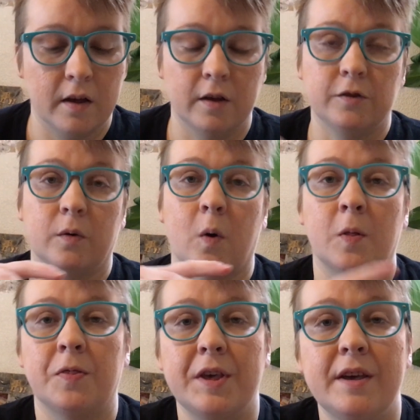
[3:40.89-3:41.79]
So
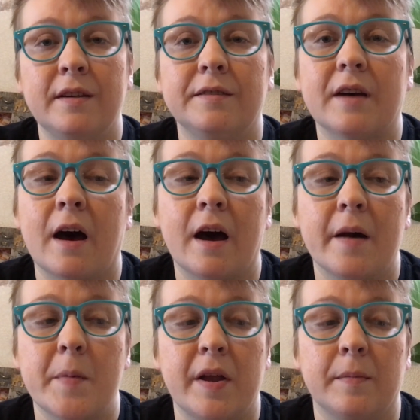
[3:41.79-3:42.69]
on these, I
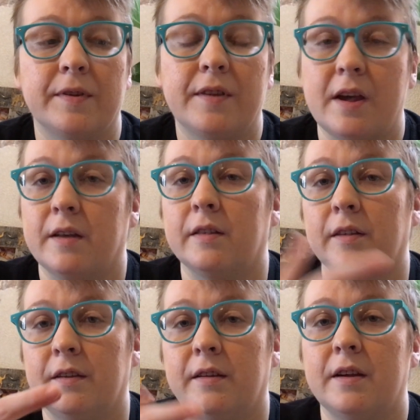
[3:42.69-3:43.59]
made a mistake in the
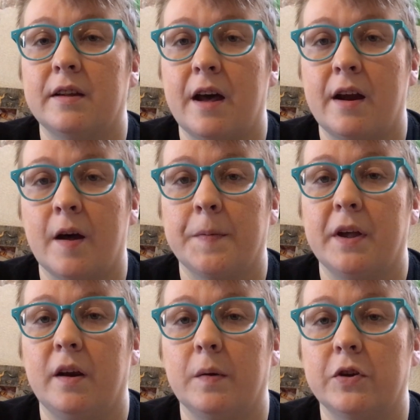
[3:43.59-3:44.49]
listing and hadn't
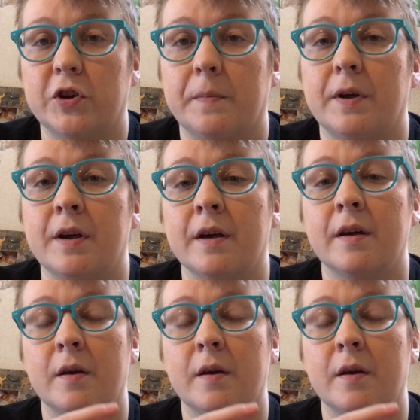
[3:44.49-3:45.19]
updated it with shipping.